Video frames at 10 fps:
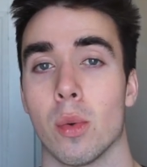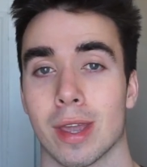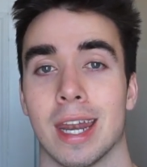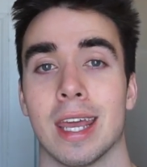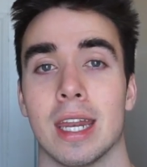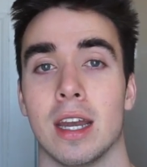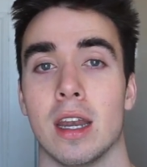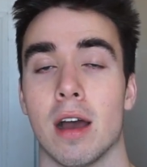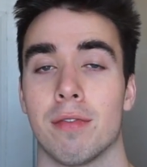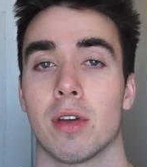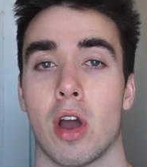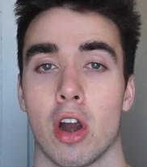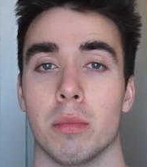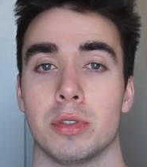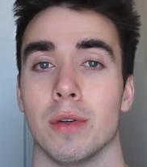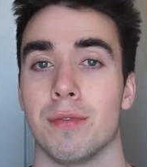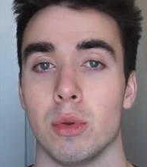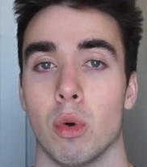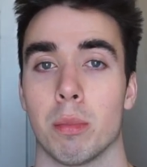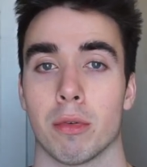we're getting in enough carbs to
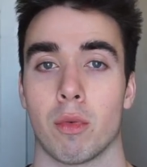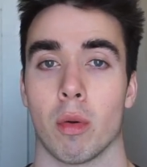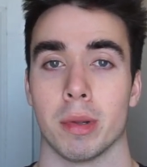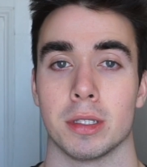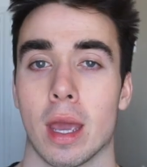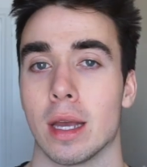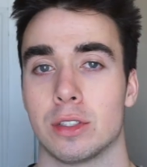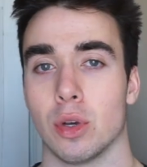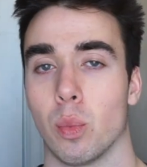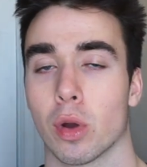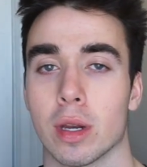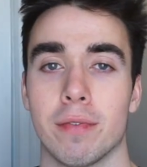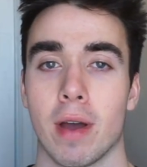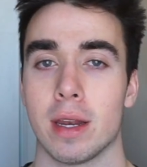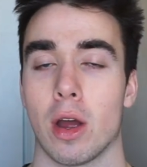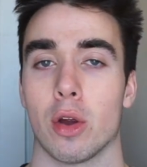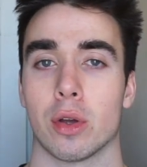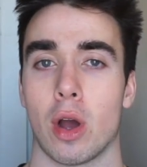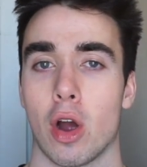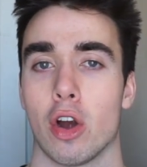fuel performance. Okay, guys, so we're going to find our
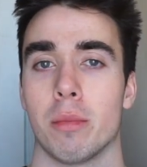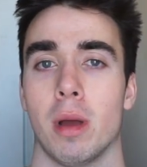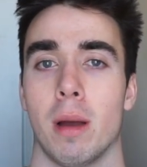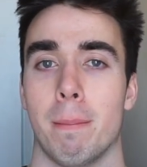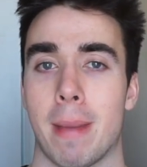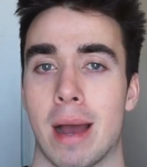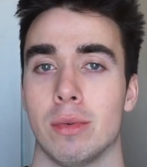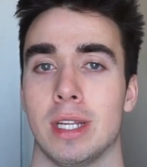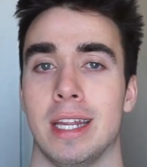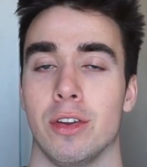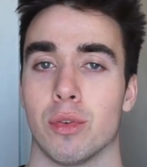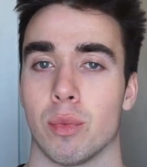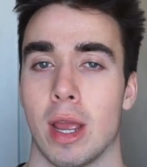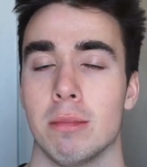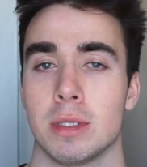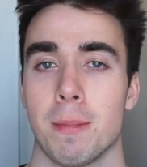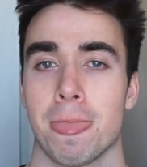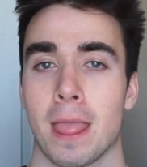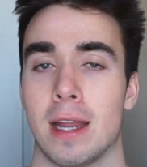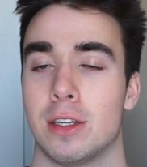carb amount in grams.
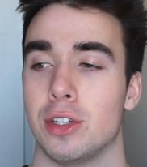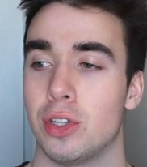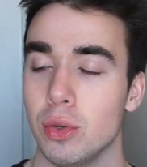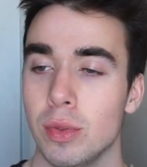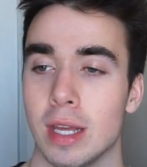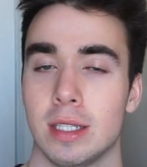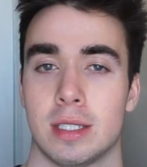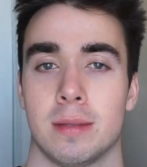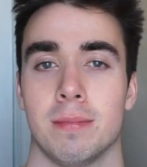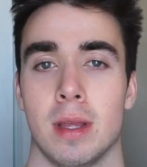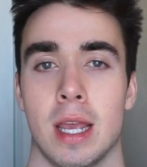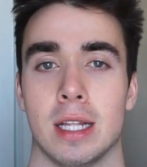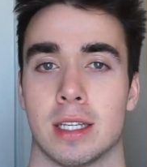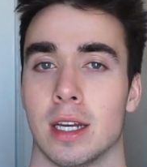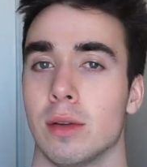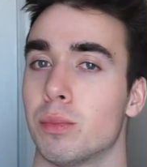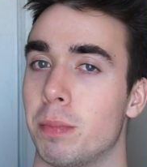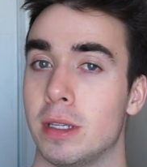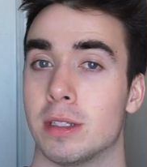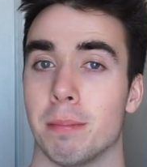And to do this, it's going to
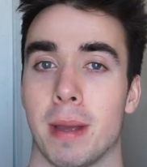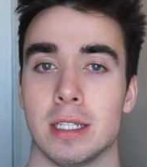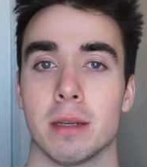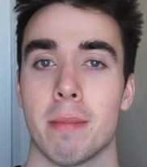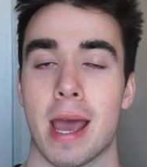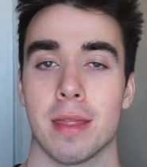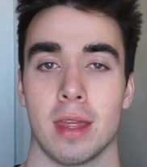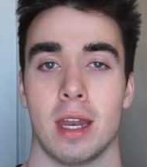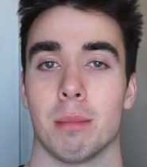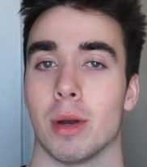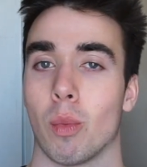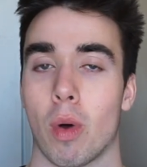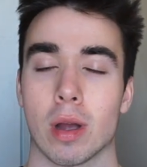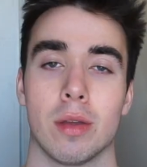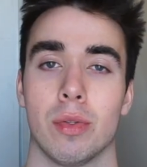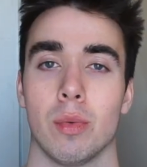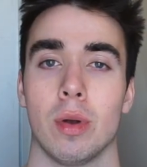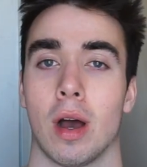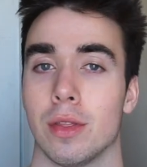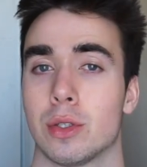be some basic math, and I'm going to walk you through
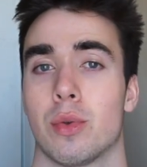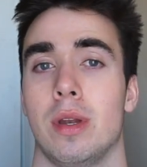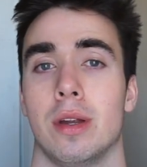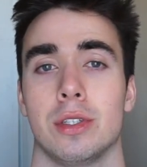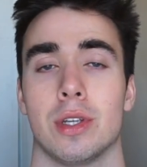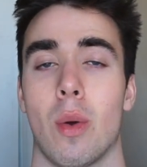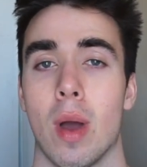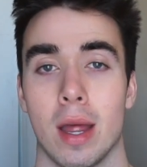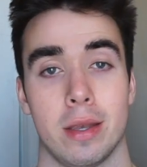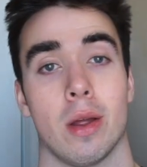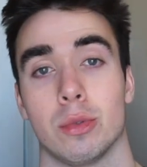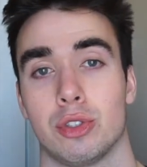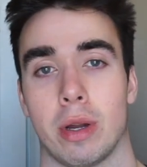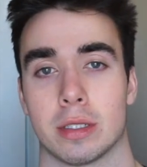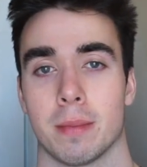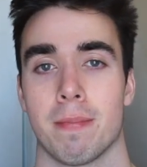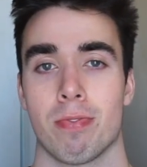it on the screen here, so don't stress.